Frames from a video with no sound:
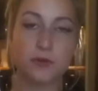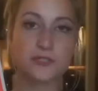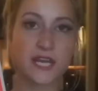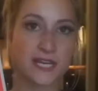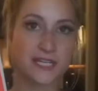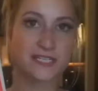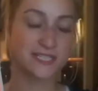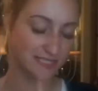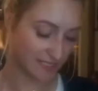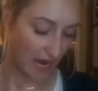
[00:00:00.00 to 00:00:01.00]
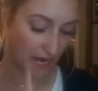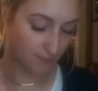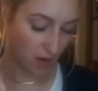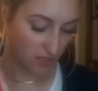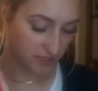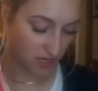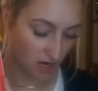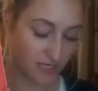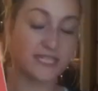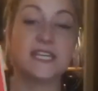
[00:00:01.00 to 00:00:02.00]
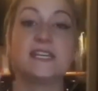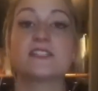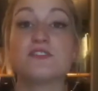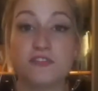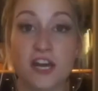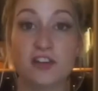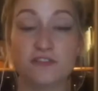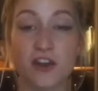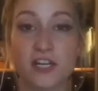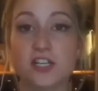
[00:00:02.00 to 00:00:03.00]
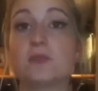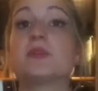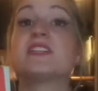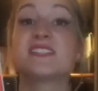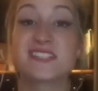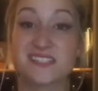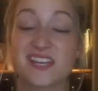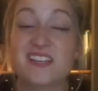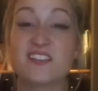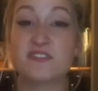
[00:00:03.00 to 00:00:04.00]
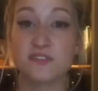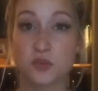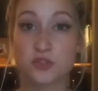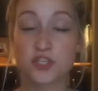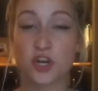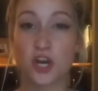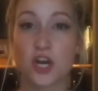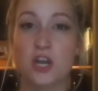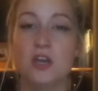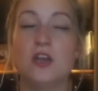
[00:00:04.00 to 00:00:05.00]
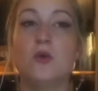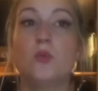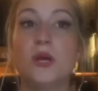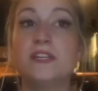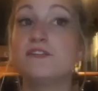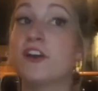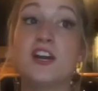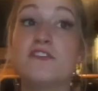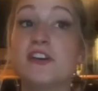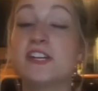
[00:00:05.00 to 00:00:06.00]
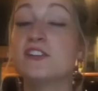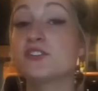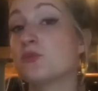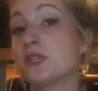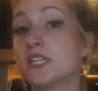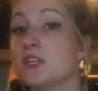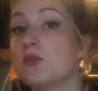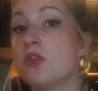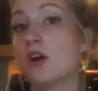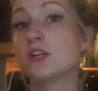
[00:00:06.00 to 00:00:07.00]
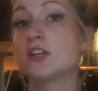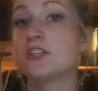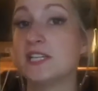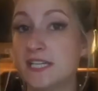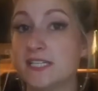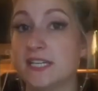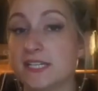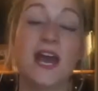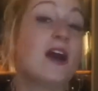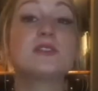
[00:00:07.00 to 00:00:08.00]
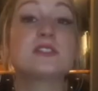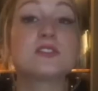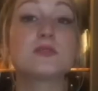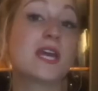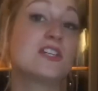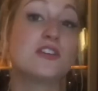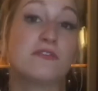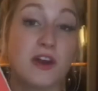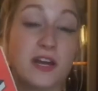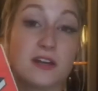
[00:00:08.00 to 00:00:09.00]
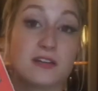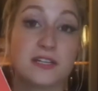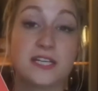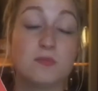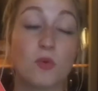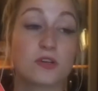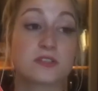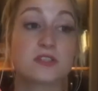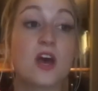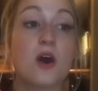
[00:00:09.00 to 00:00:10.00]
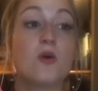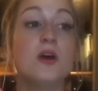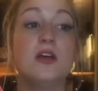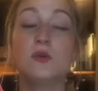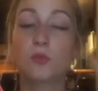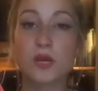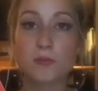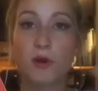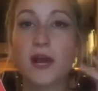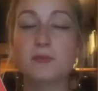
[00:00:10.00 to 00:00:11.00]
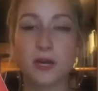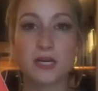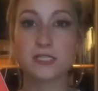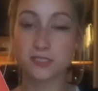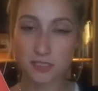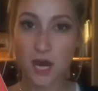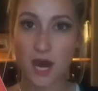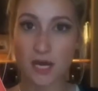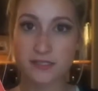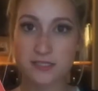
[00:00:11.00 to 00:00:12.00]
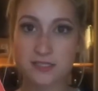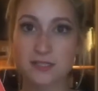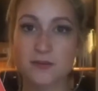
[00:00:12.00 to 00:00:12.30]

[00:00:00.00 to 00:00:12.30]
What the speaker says: protagonist is Guy Montag, and he is a firefighter, but this is set in the future when firefighters are really no longer needed. Houses don't catch on fire anymore. So Ray Bradbury's thought